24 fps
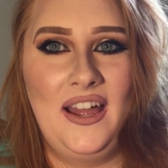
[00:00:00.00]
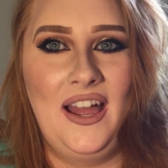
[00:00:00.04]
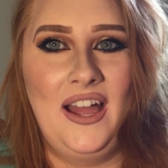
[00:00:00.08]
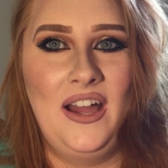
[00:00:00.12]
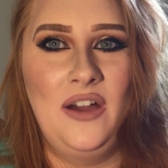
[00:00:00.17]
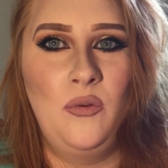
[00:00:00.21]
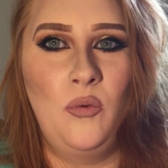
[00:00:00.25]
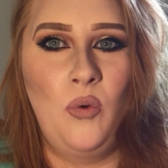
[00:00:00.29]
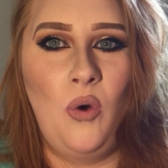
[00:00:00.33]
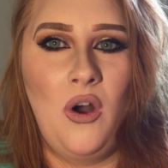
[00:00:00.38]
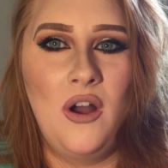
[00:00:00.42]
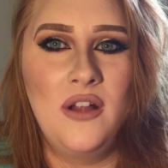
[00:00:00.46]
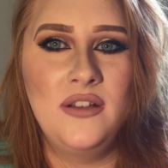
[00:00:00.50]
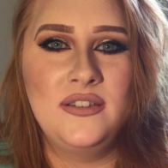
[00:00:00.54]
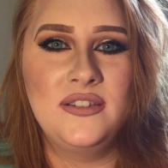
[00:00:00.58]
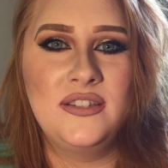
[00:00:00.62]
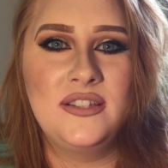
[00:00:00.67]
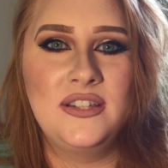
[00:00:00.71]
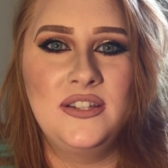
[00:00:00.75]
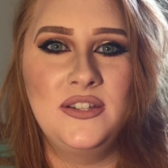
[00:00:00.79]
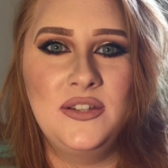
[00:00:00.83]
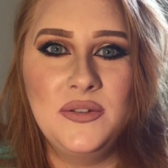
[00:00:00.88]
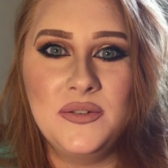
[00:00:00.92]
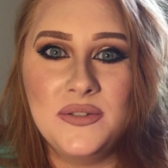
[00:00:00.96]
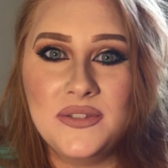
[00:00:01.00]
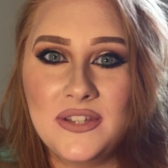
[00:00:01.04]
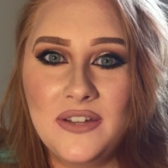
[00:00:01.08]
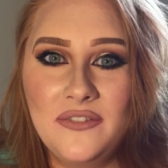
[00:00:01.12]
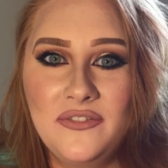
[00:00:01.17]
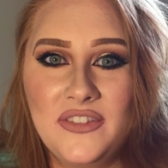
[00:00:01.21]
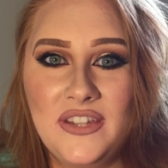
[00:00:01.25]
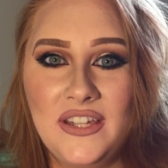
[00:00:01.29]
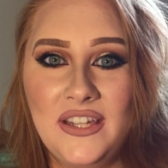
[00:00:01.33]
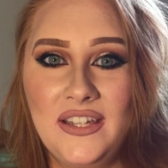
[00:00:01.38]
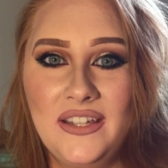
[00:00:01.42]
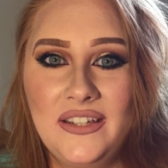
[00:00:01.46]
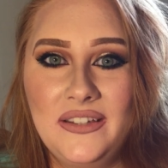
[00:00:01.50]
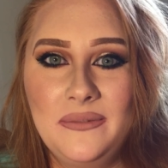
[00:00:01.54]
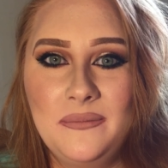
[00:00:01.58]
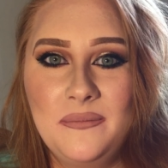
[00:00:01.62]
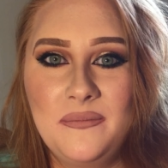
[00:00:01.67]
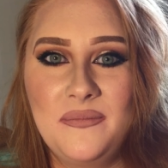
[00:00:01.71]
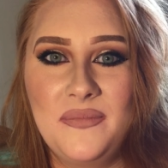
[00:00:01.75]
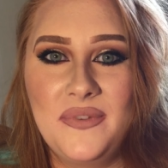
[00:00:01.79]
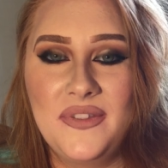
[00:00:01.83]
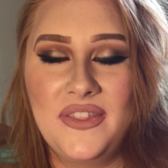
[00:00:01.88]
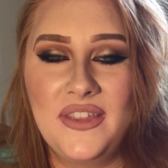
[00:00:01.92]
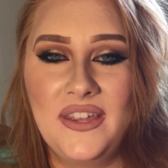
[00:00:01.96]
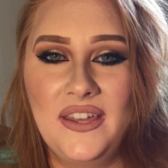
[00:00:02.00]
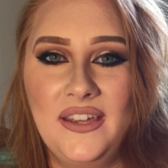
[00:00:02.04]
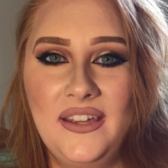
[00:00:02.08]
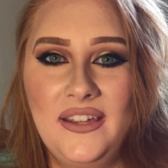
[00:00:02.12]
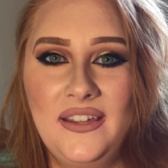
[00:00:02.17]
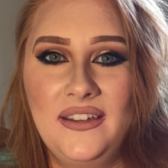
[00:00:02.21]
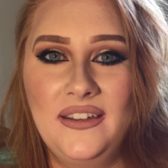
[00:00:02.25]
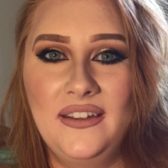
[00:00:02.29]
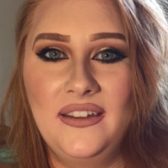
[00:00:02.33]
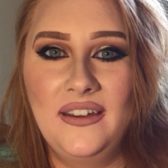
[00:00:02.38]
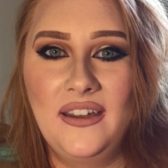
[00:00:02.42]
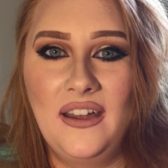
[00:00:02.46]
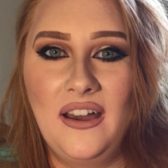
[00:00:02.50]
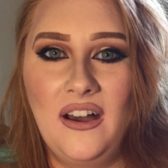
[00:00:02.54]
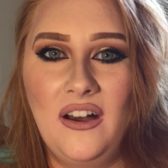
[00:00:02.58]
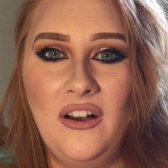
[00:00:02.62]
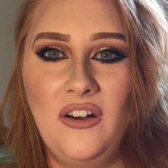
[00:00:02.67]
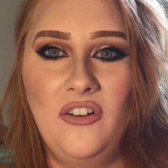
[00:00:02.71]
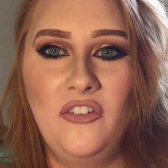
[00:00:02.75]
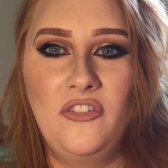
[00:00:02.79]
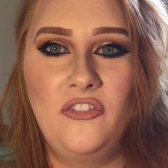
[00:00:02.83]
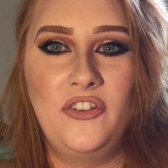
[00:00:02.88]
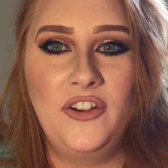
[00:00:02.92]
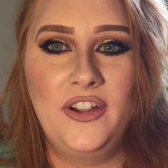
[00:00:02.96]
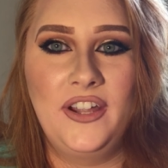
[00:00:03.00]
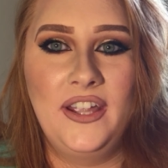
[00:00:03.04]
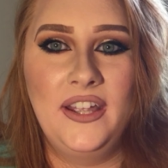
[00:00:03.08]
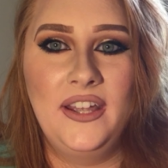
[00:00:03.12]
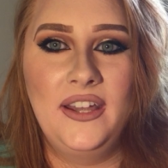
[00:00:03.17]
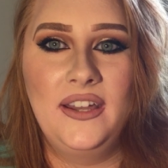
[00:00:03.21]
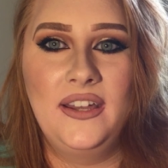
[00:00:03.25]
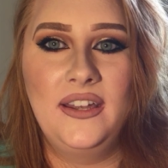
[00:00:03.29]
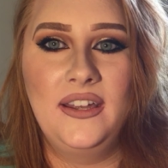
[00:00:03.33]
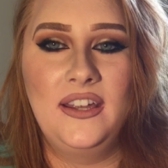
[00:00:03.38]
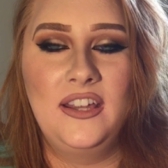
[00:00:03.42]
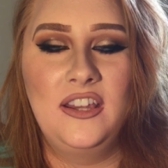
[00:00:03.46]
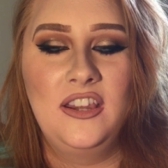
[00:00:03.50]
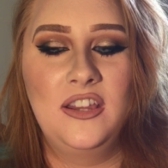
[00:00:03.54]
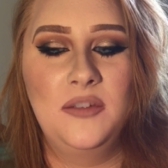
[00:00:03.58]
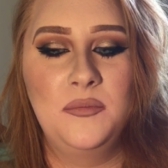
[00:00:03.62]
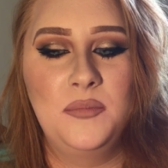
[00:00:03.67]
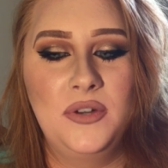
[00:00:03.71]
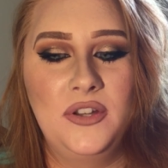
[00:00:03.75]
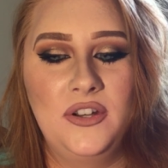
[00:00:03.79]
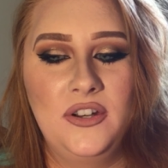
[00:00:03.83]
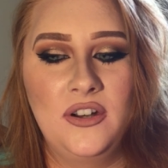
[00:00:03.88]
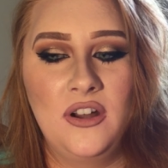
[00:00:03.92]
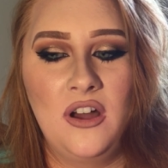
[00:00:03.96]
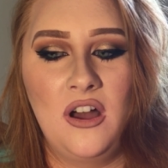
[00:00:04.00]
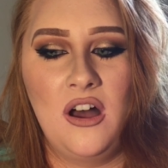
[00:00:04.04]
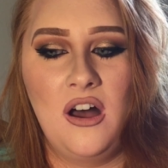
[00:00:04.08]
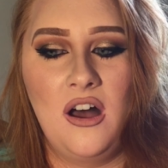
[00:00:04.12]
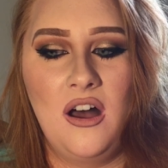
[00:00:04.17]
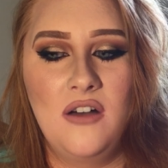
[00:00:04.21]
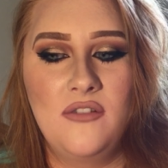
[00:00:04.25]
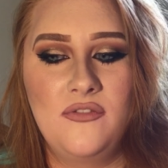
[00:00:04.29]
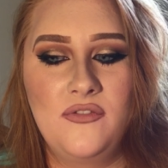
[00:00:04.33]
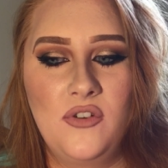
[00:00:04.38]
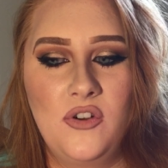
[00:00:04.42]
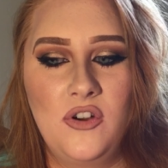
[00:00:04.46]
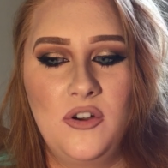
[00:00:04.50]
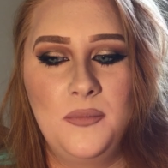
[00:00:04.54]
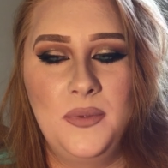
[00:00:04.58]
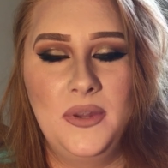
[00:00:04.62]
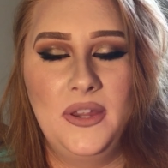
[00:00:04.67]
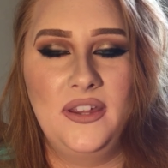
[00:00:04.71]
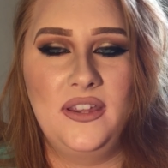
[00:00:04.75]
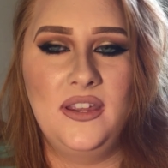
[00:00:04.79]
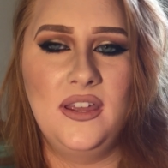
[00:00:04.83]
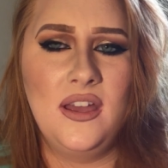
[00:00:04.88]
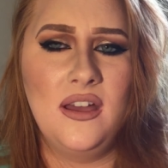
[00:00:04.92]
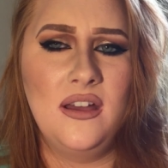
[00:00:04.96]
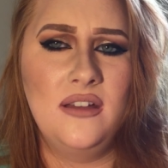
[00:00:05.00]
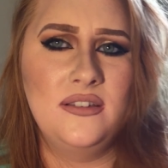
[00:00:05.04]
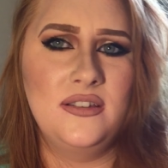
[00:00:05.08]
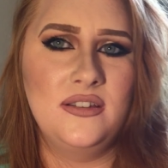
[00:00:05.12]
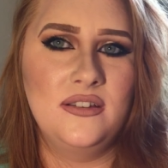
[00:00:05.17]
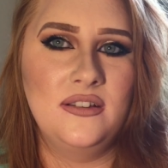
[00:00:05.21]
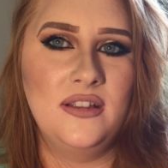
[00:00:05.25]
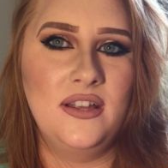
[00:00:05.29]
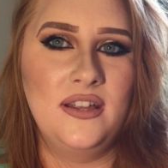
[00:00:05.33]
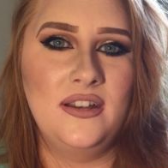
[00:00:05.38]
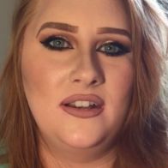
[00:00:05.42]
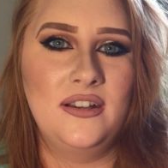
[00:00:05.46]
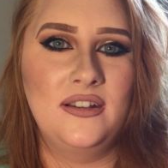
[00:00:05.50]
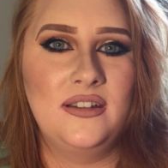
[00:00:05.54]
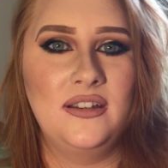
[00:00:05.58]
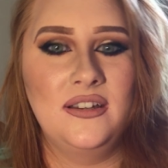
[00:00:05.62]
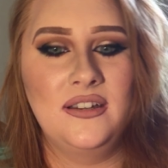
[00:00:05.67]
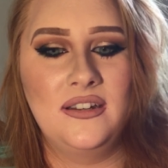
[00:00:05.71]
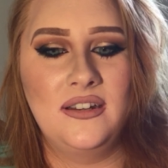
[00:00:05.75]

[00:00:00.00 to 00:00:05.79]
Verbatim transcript: i want to do something but then i'll forget and then put it off or be like yeah i'll do later da,